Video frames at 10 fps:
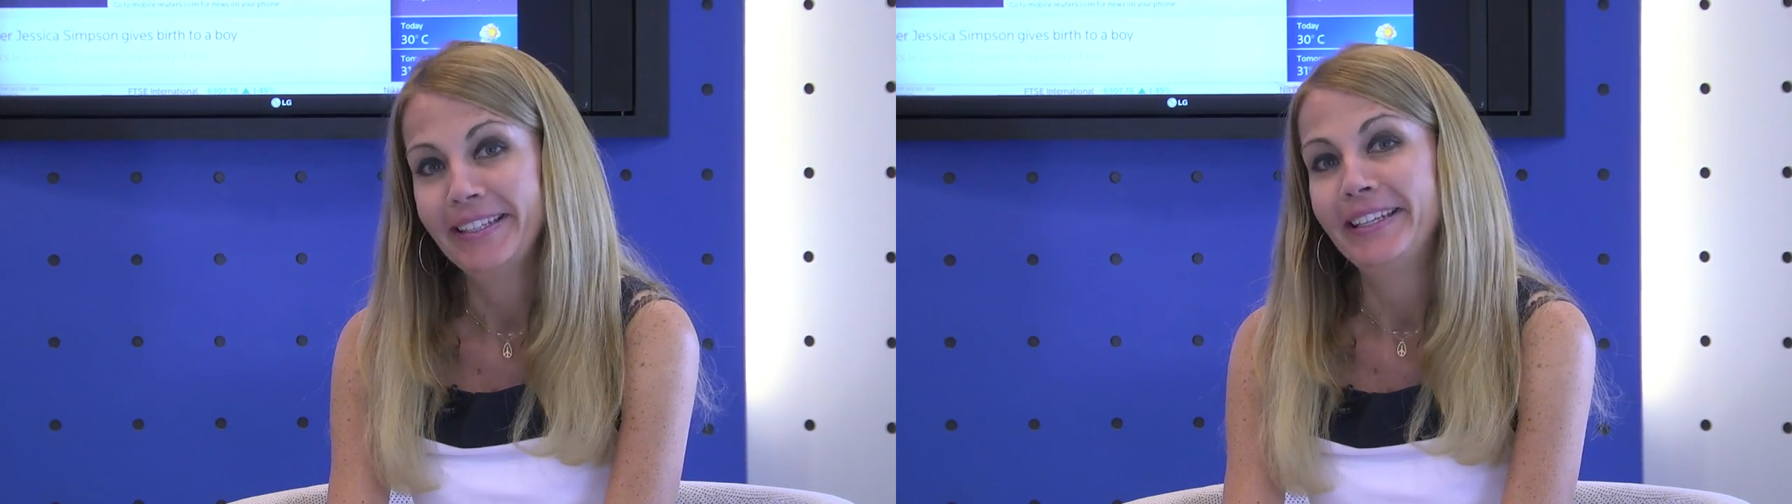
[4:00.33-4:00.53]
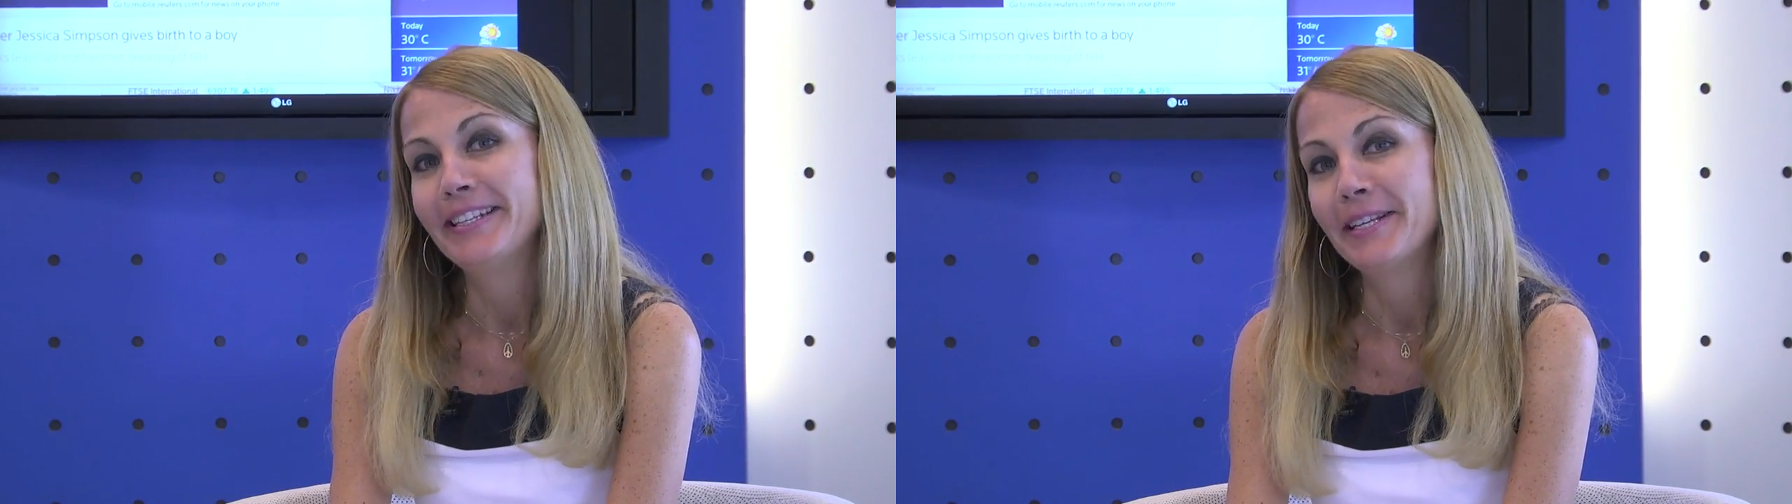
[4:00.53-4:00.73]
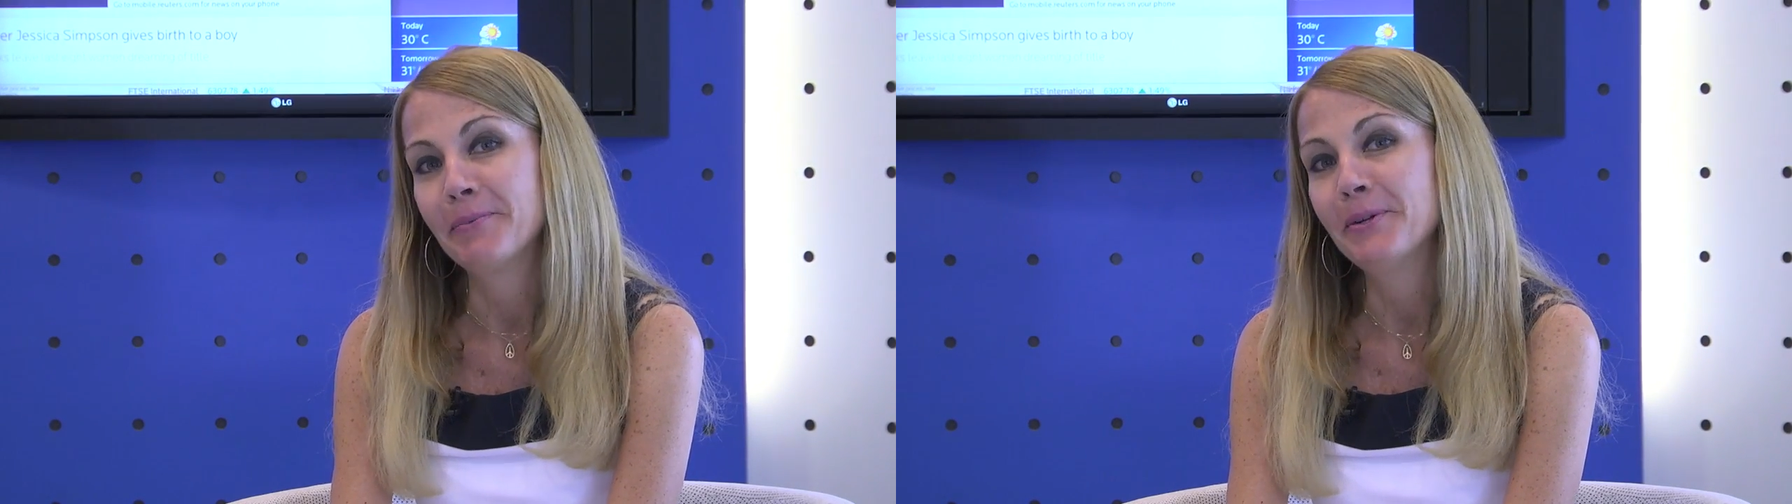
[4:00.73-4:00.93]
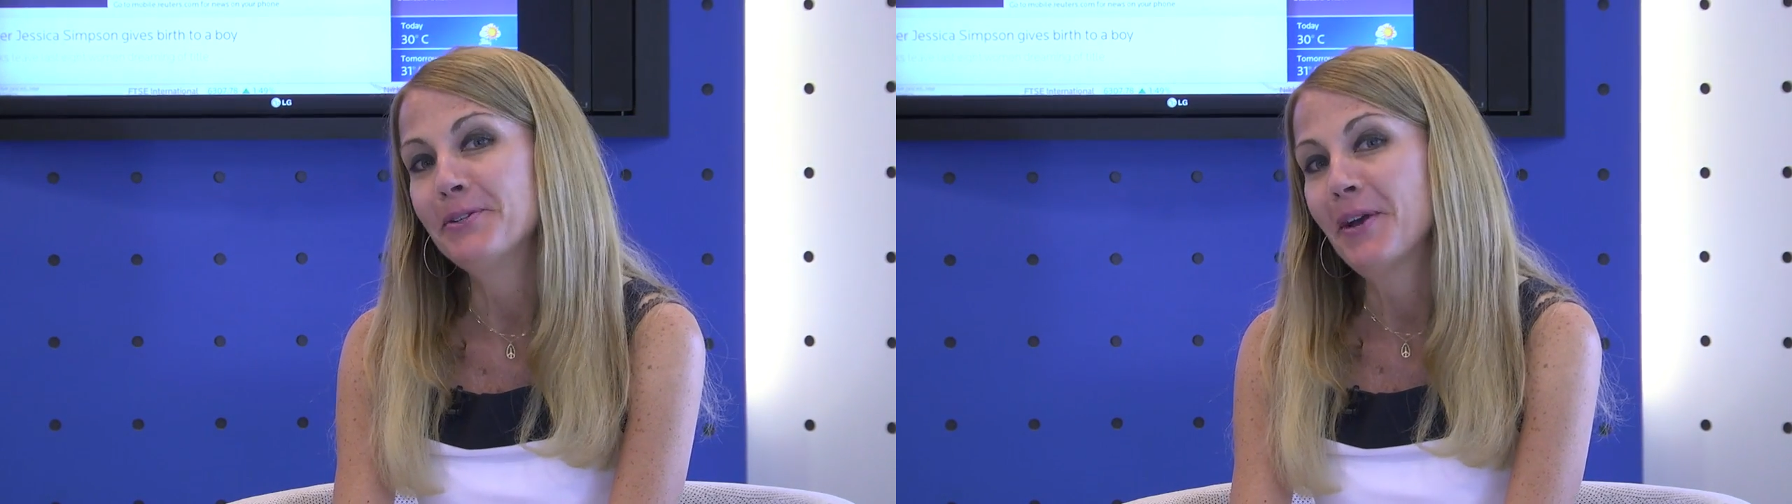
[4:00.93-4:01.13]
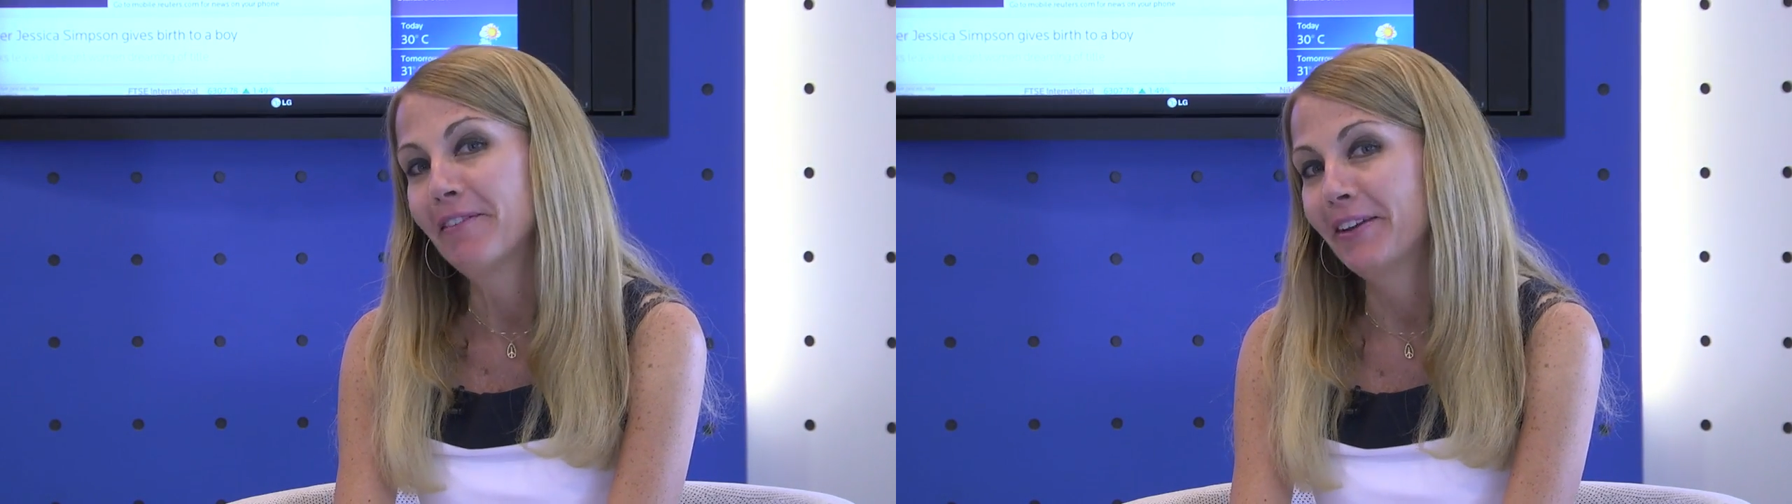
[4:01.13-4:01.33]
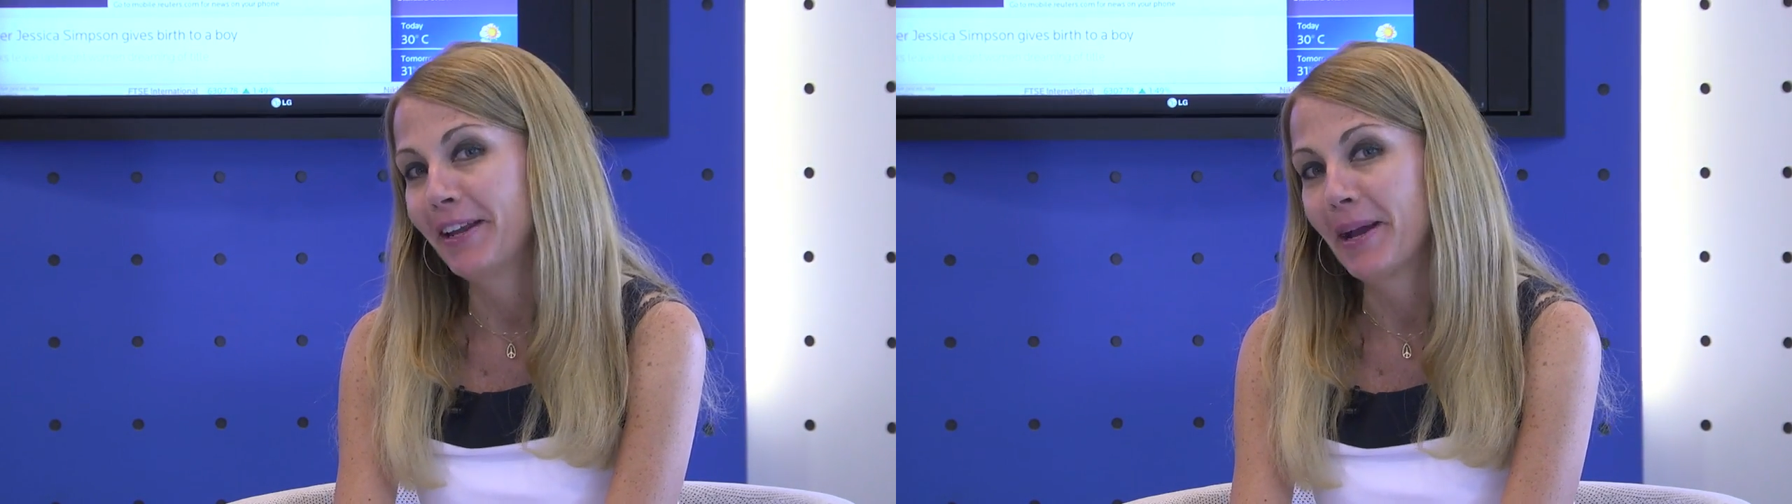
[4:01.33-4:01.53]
He said, would you have any